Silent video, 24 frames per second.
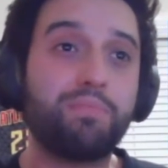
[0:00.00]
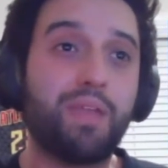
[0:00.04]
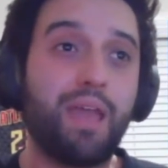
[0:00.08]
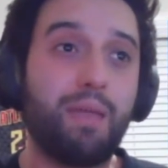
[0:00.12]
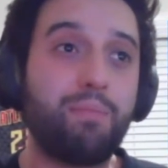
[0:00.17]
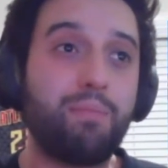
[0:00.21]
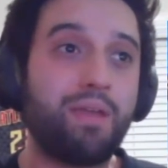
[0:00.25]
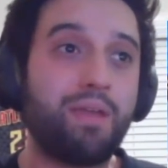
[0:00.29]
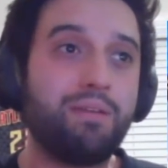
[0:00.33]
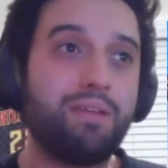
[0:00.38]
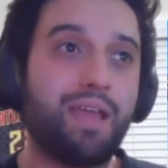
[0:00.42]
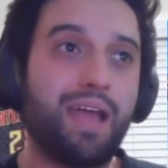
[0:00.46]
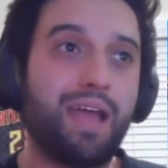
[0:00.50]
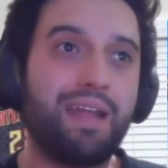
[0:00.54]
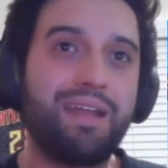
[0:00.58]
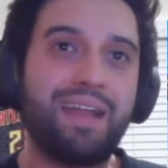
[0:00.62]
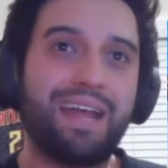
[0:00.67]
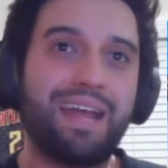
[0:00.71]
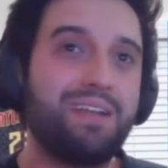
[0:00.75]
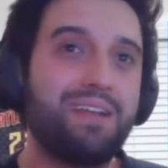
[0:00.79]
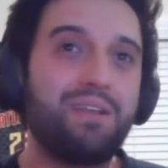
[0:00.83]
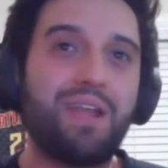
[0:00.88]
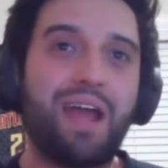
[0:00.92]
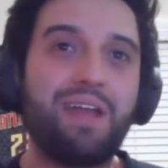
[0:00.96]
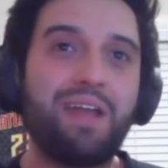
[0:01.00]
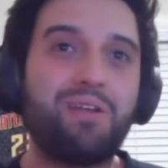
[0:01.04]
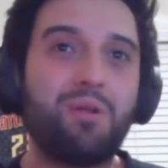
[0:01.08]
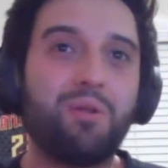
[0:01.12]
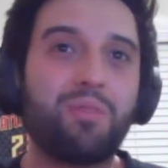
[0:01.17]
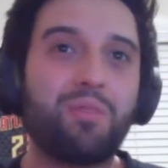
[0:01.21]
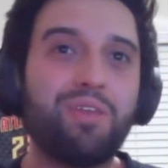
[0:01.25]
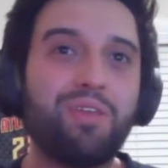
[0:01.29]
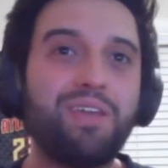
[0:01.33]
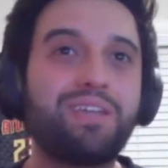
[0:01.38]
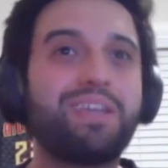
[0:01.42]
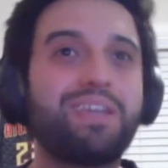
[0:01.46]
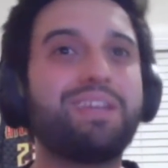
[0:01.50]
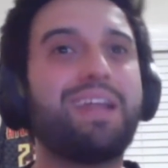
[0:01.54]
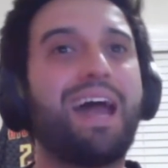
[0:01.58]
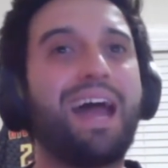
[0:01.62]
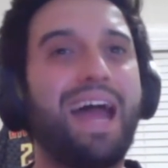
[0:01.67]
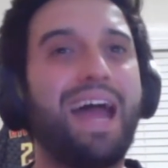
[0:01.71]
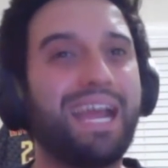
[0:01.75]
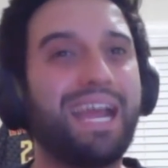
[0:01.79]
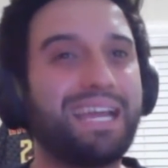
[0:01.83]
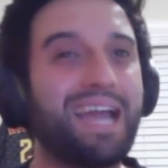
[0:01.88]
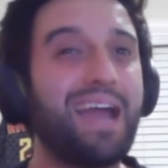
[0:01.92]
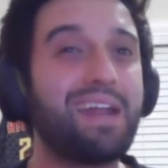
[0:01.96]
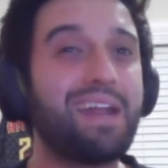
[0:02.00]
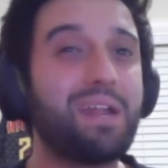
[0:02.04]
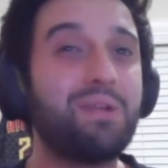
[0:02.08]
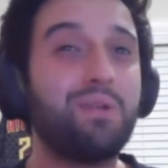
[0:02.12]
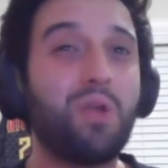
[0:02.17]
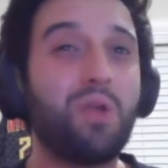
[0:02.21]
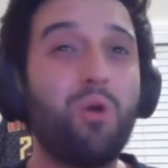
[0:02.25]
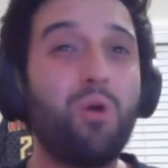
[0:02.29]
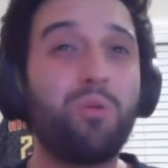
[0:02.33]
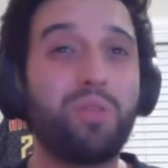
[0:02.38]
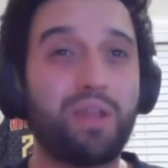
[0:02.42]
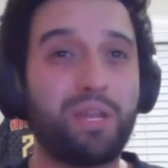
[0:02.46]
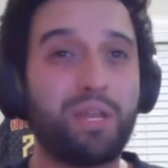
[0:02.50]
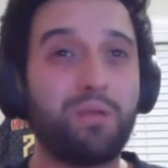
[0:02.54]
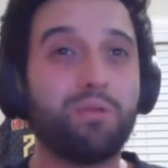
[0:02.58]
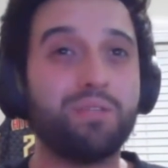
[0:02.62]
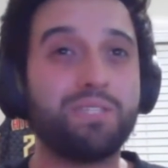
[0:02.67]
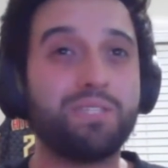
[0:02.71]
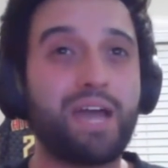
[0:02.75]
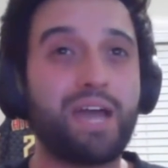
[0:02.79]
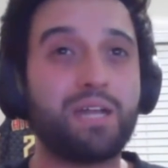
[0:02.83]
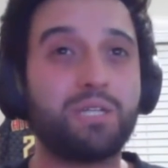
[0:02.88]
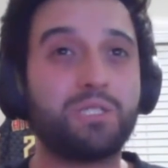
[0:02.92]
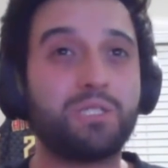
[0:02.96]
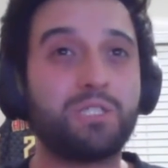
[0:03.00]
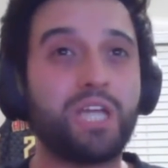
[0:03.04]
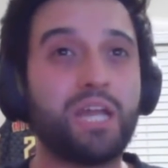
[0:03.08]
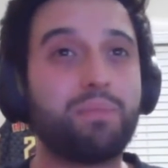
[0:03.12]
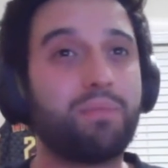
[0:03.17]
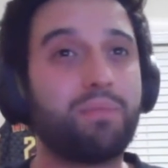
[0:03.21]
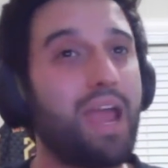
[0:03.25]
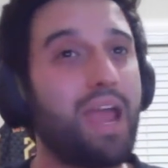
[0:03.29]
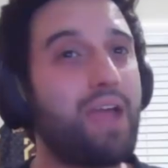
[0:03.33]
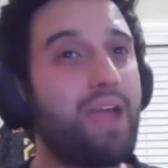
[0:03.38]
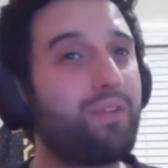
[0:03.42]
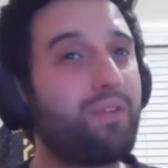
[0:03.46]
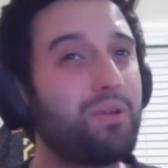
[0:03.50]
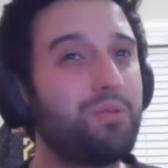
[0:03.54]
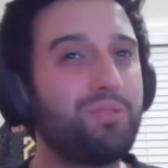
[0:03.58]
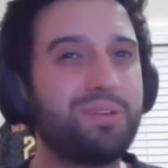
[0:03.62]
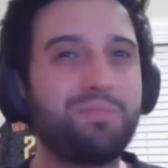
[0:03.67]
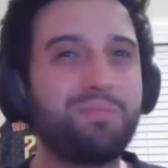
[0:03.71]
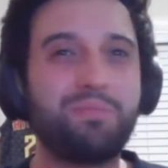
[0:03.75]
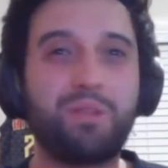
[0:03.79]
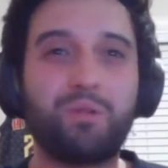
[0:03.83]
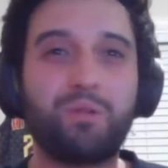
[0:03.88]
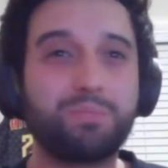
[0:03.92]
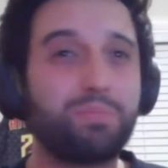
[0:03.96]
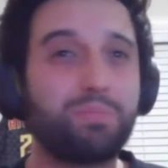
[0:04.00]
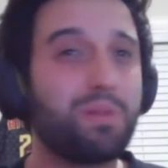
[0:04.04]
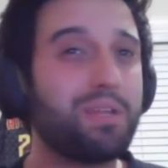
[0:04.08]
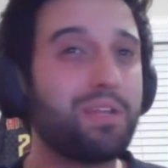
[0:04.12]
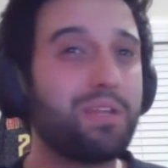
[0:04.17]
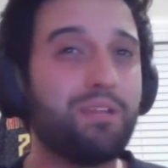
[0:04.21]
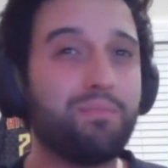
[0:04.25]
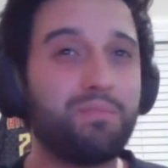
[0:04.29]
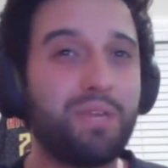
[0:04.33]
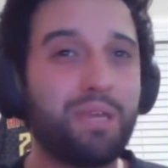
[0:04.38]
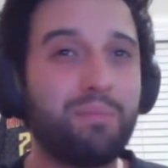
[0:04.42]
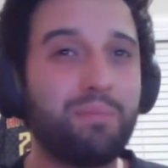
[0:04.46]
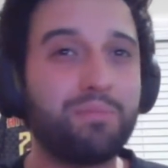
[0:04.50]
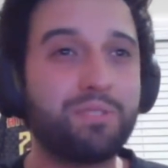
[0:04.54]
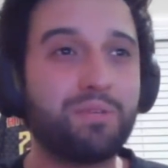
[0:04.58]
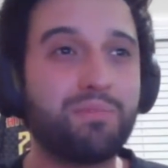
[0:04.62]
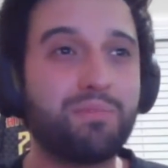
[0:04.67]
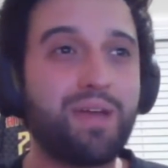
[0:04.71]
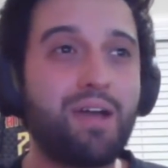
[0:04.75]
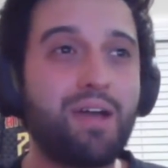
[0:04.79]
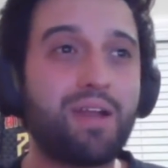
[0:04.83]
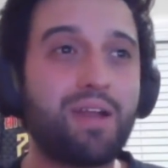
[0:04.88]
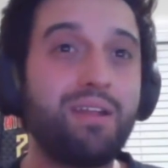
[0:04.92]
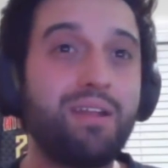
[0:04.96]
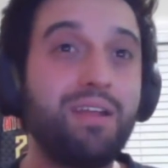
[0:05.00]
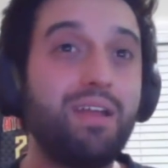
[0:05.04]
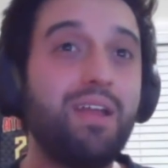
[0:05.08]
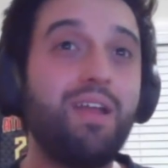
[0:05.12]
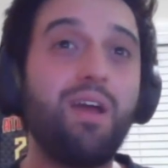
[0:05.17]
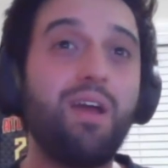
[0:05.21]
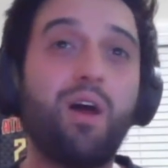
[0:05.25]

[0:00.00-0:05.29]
I mean, and I don't think it. I kind of know that he was out of shape. There was plenty of memes about it.